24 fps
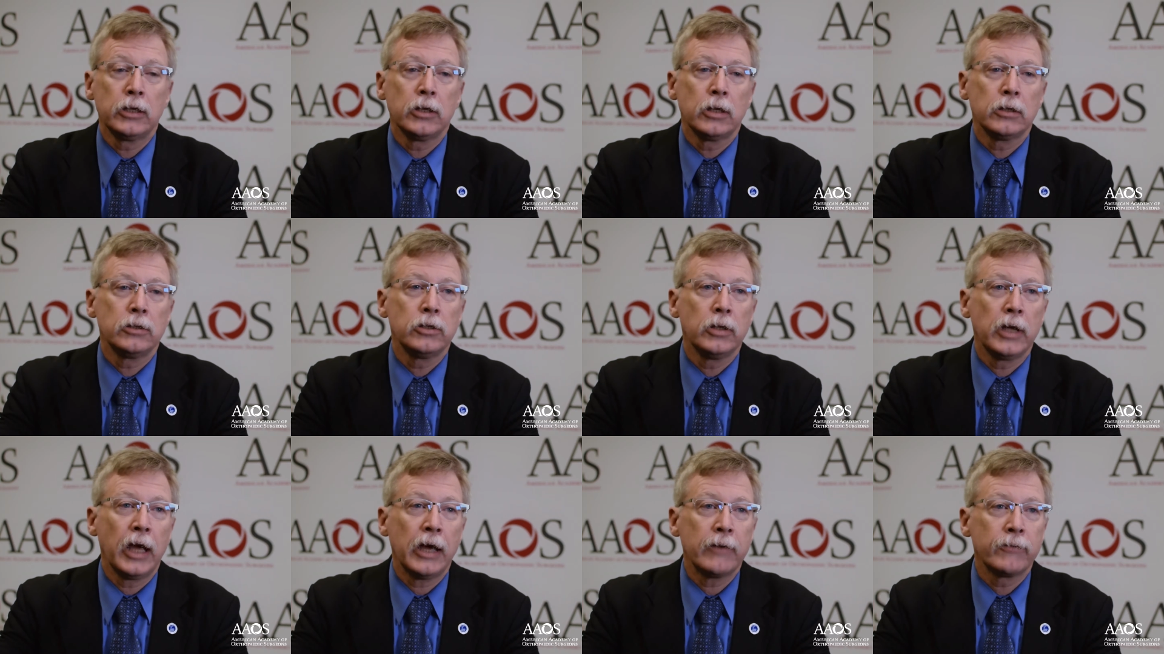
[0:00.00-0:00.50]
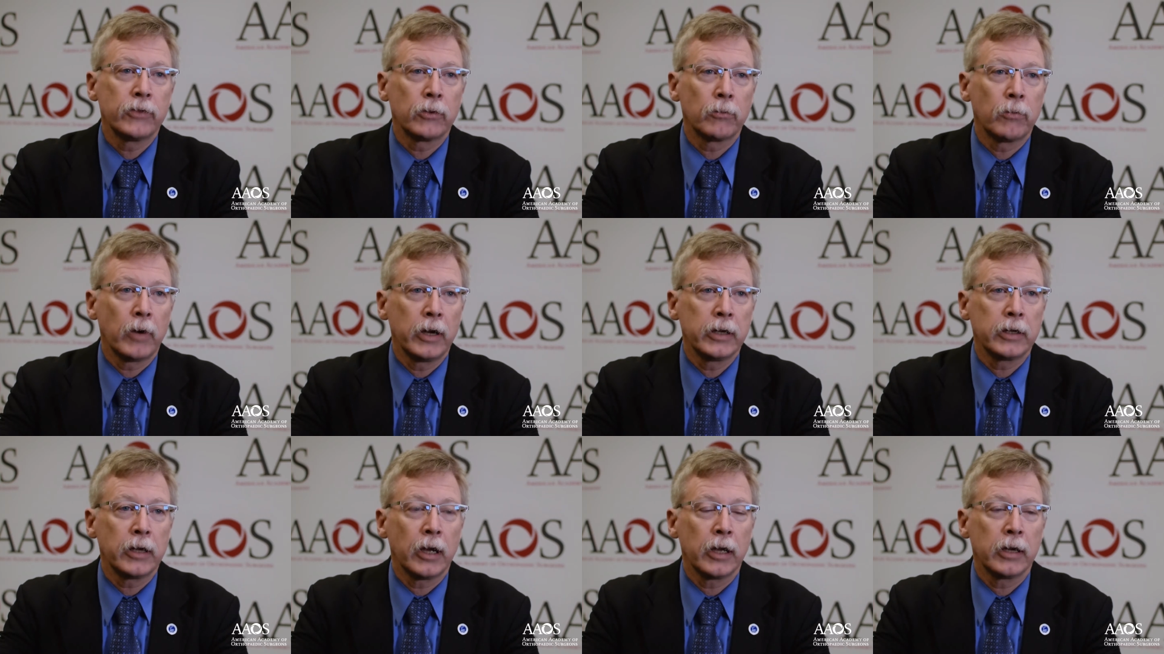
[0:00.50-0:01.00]
Do you have the
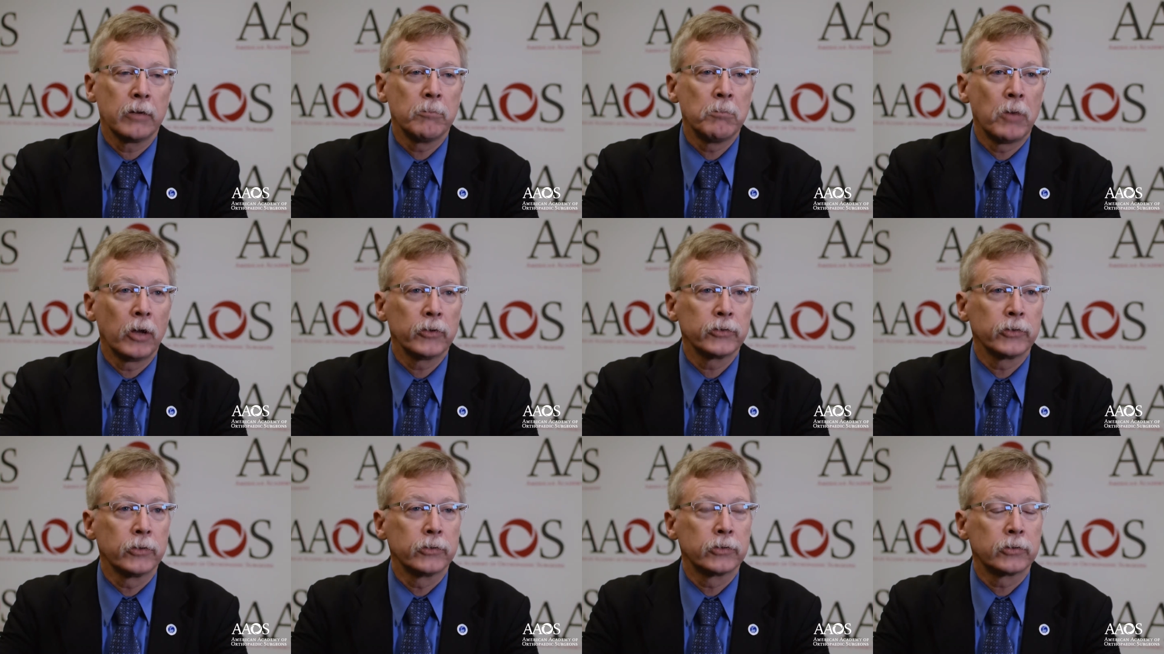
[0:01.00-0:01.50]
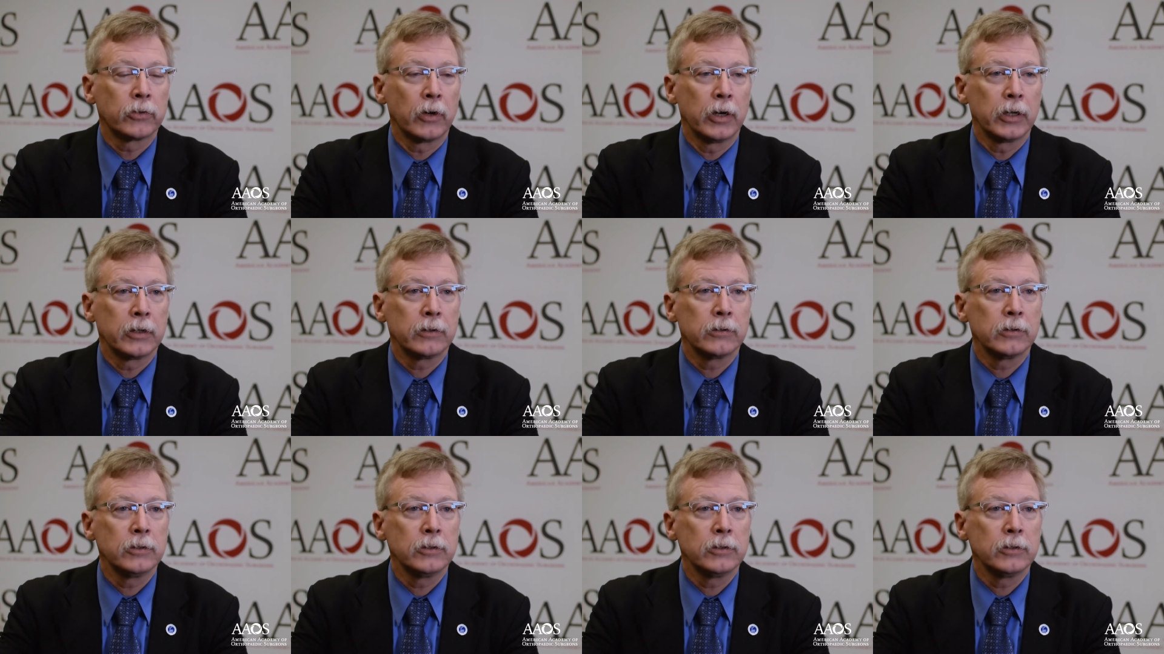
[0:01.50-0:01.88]
right kind of muscle strength?